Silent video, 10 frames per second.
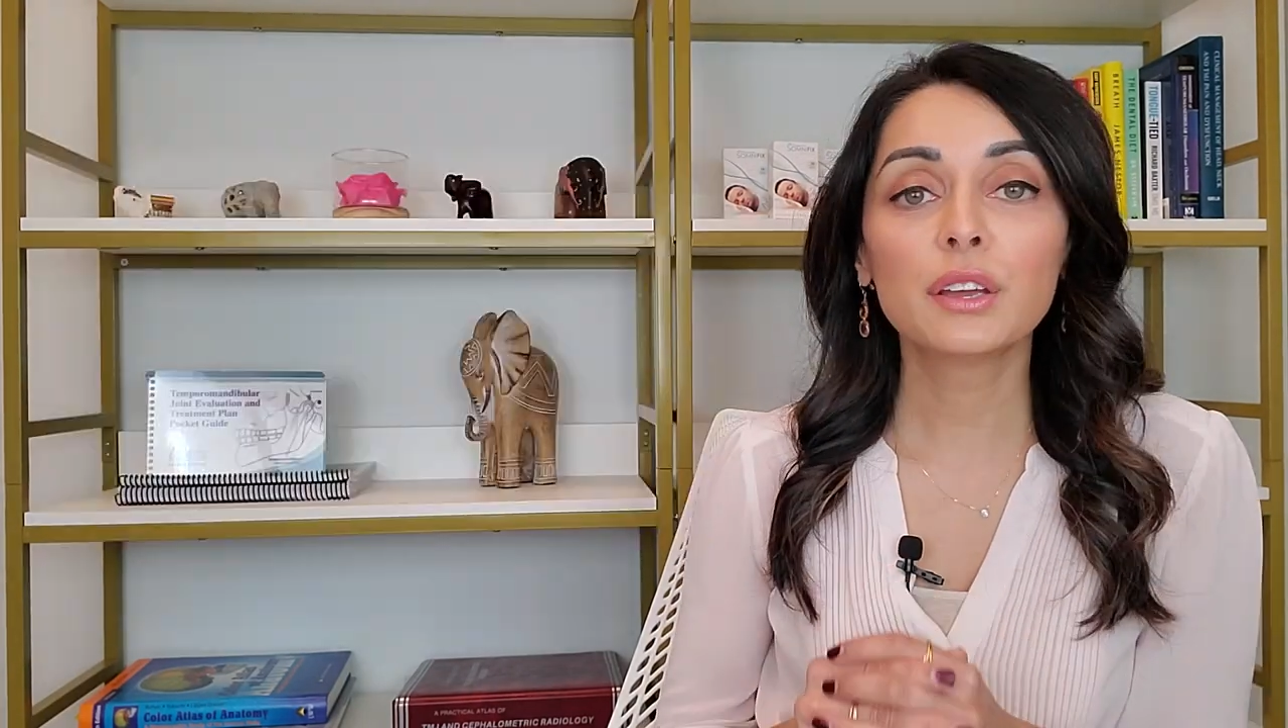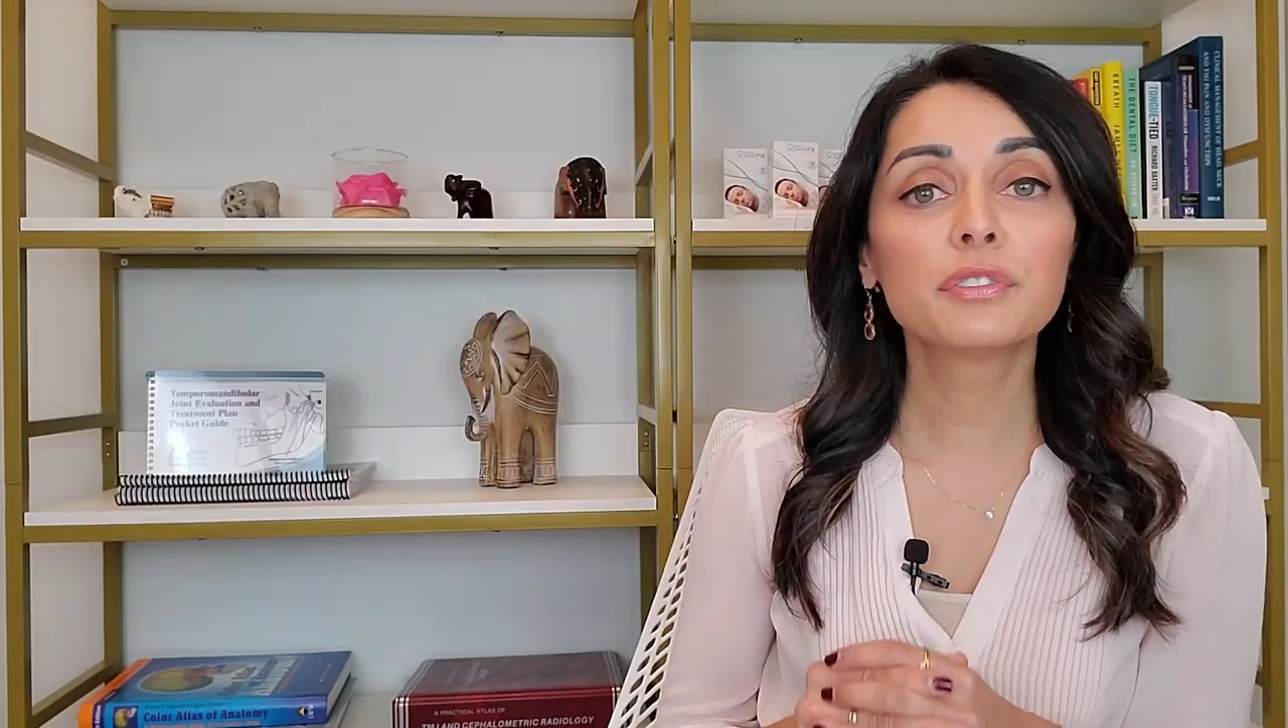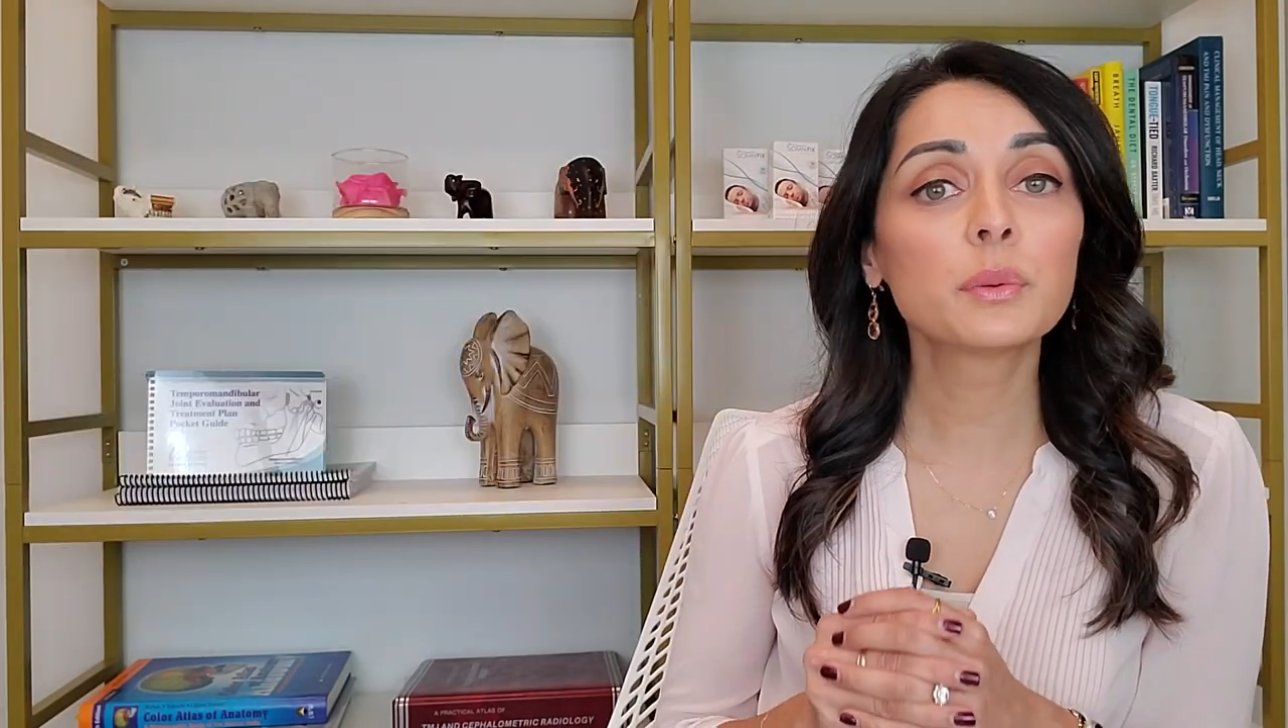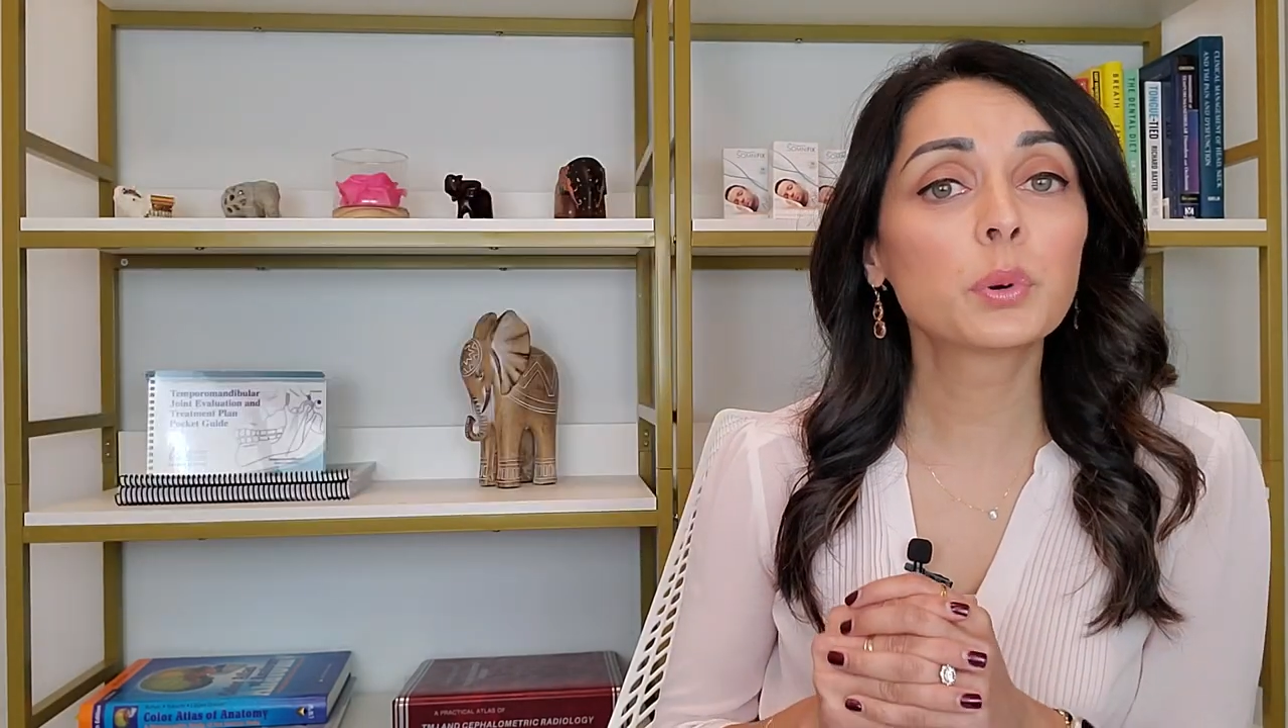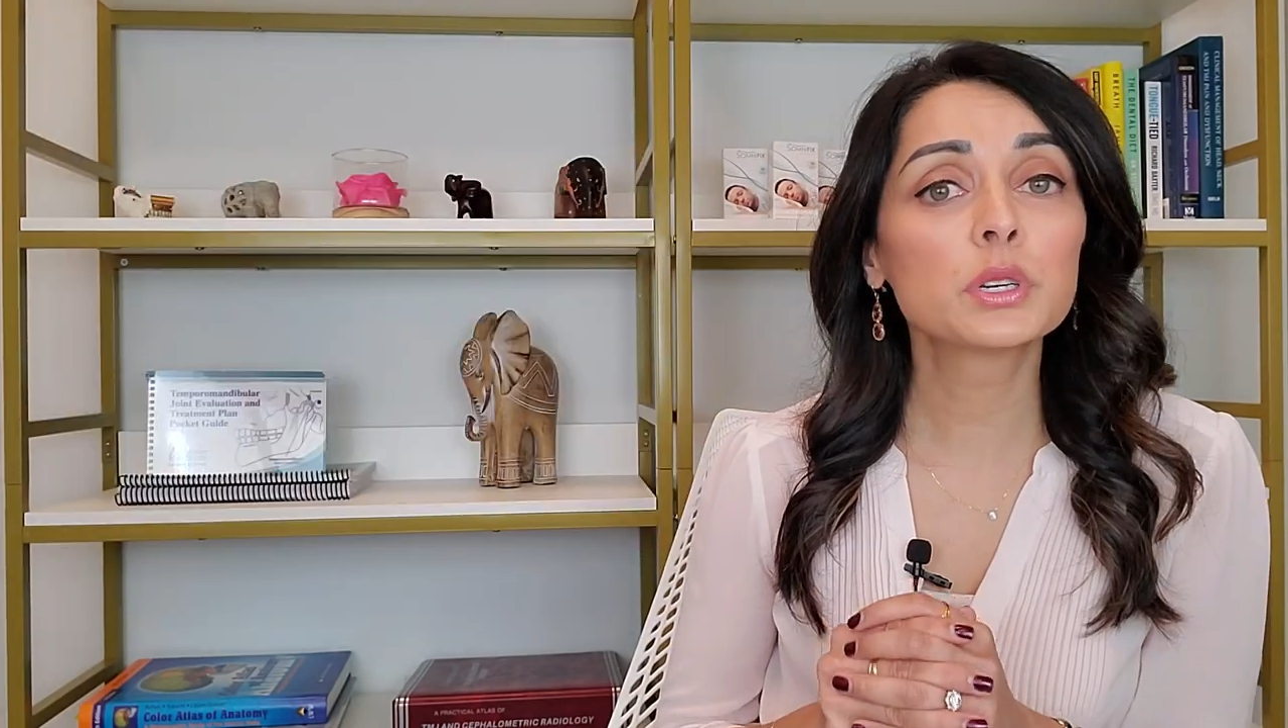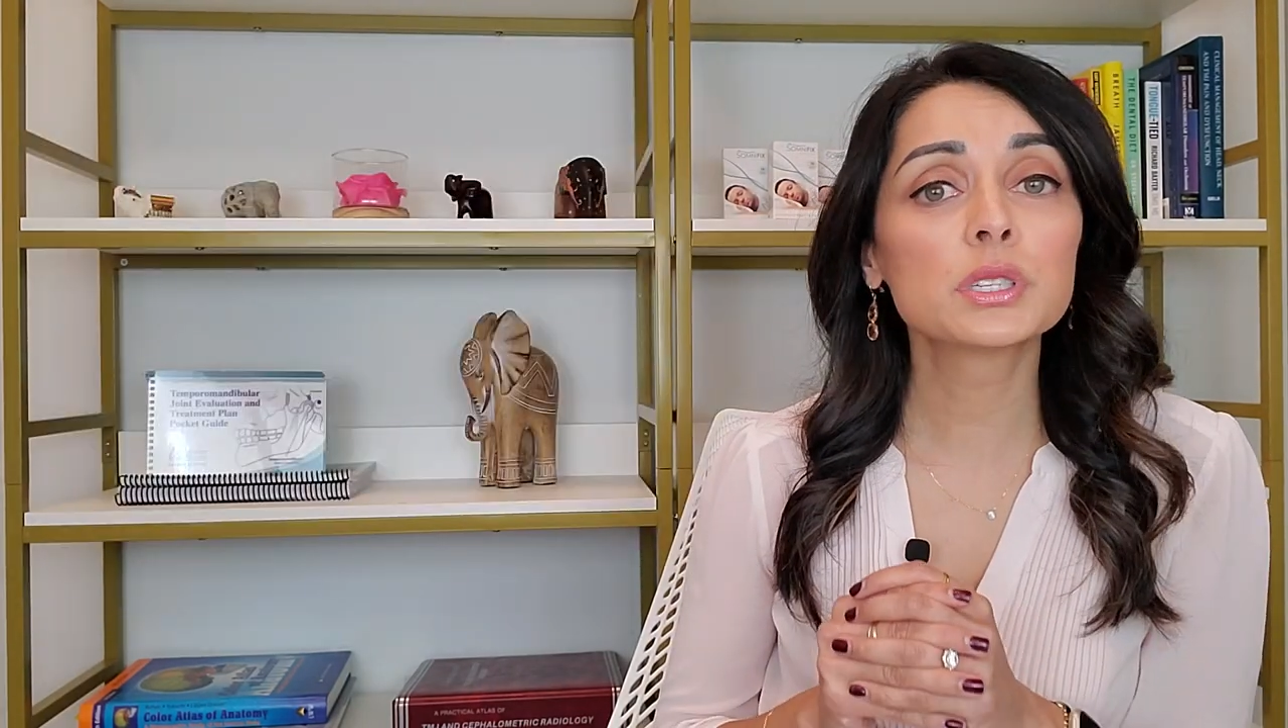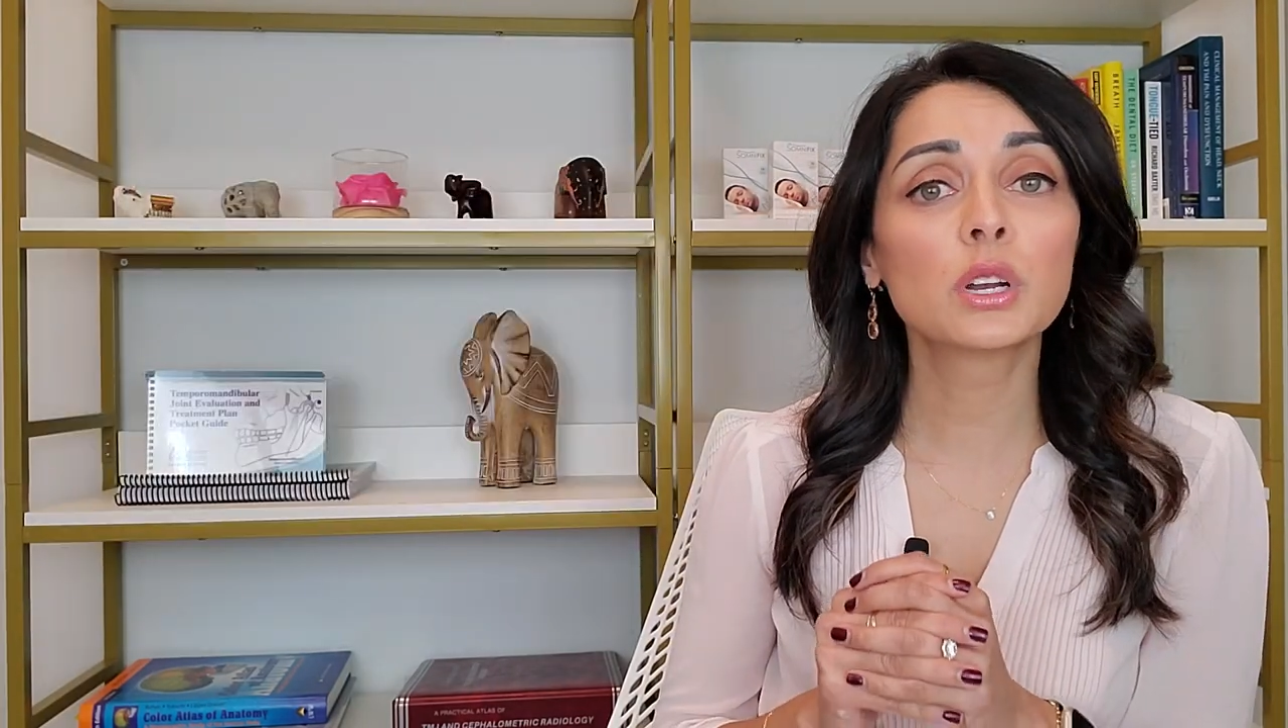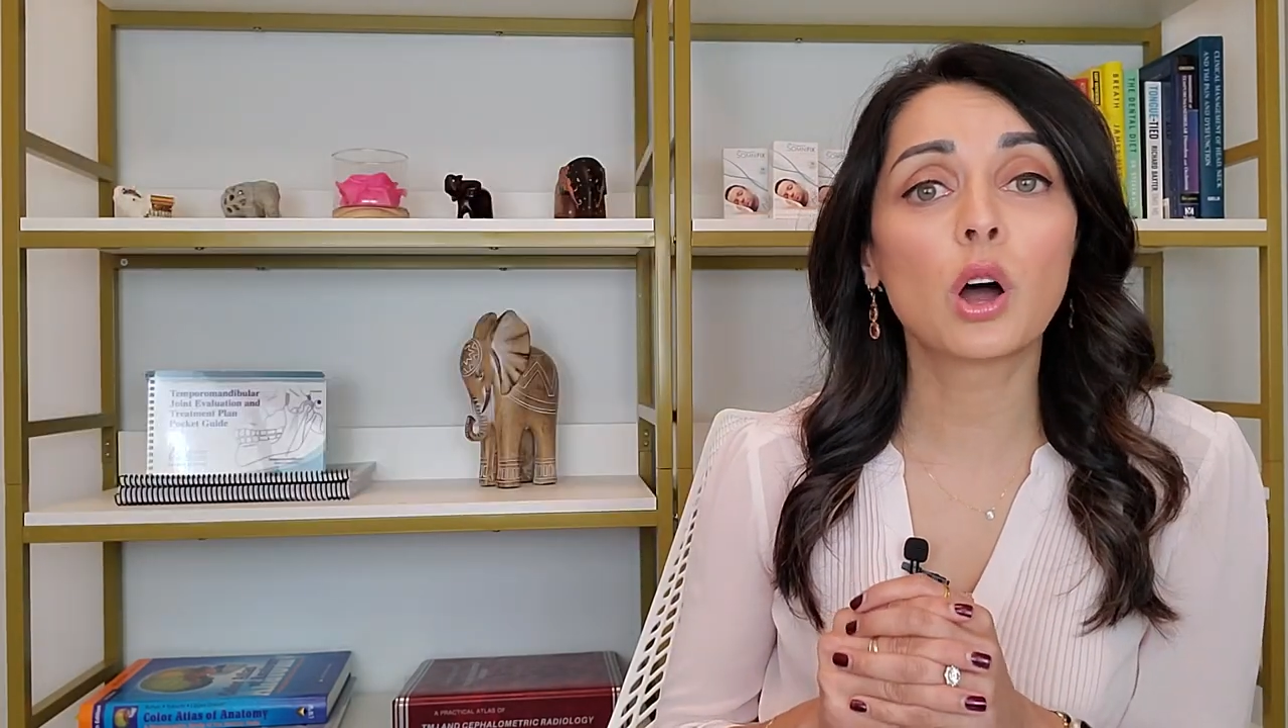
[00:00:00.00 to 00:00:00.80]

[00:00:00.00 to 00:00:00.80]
If the person